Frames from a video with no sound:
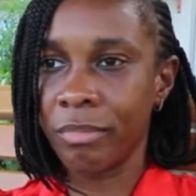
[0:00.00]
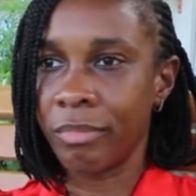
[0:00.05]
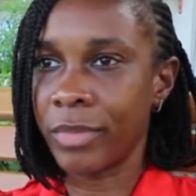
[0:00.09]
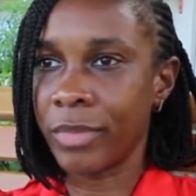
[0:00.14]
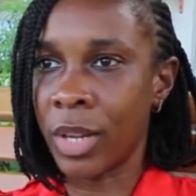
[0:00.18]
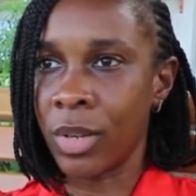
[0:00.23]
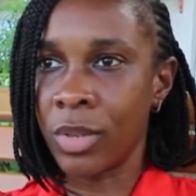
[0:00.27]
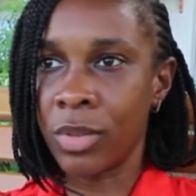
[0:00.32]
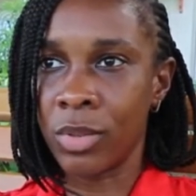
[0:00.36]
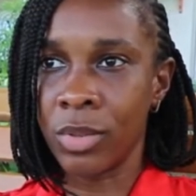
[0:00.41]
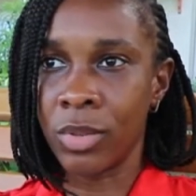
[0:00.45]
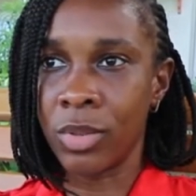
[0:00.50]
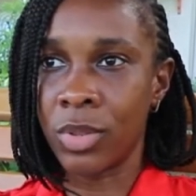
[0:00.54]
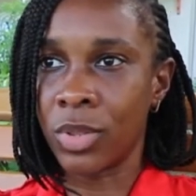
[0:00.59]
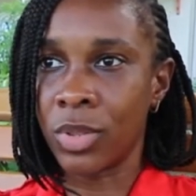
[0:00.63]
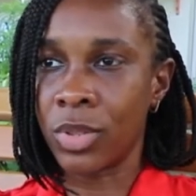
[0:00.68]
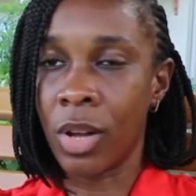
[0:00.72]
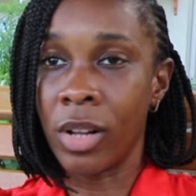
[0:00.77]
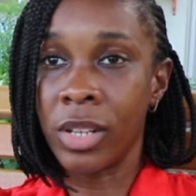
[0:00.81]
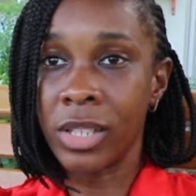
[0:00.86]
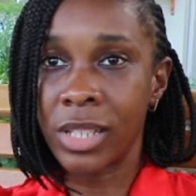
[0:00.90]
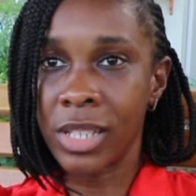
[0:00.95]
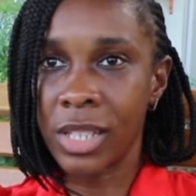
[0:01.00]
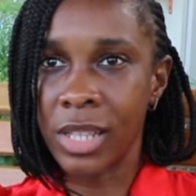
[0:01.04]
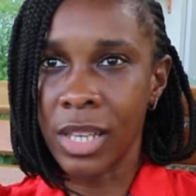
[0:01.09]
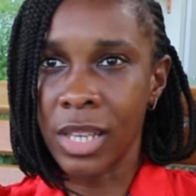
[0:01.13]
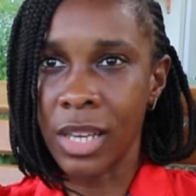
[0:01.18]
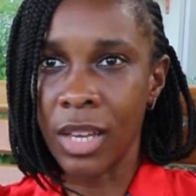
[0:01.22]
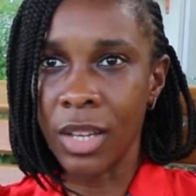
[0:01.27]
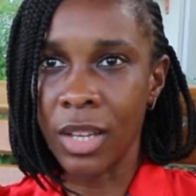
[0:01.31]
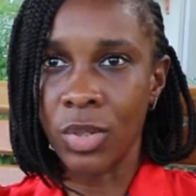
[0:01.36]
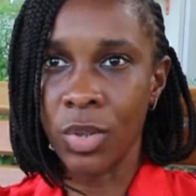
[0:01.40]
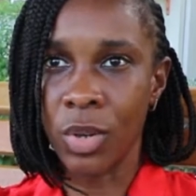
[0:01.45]
I don't know, salty
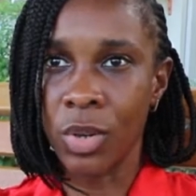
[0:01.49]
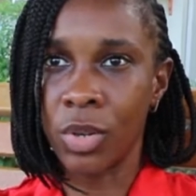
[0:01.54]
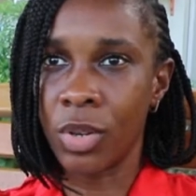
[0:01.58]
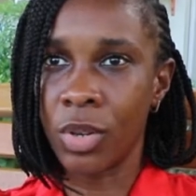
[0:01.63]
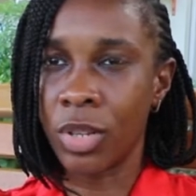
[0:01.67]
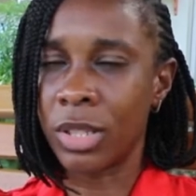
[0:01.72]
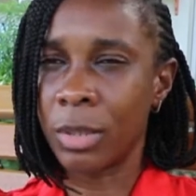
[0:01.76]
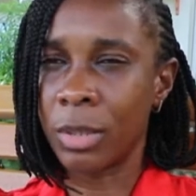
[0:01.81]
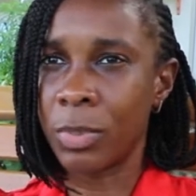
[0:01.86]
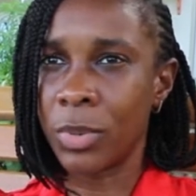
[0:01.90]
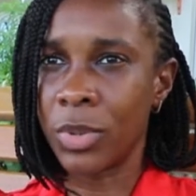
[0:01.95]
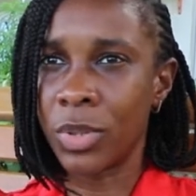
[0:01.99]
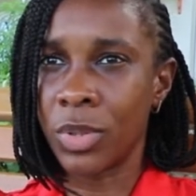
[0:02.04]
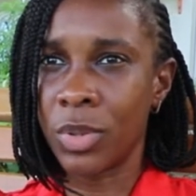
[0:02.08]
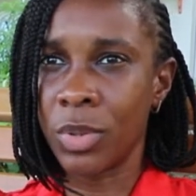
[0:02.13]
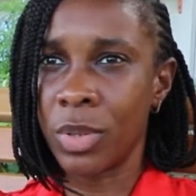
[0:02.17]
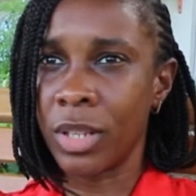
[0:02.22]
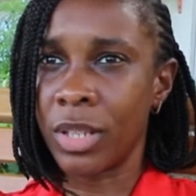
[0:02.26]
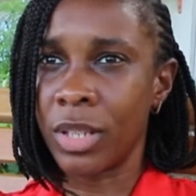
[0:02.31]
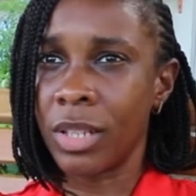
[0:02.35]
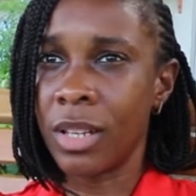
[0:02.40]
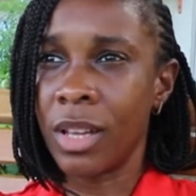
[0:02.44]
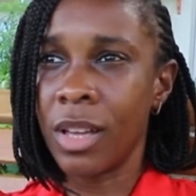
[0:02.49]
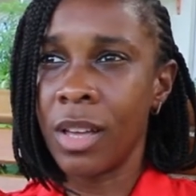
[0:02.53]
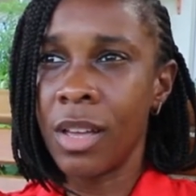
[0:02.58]
things, or you're not supposed to eat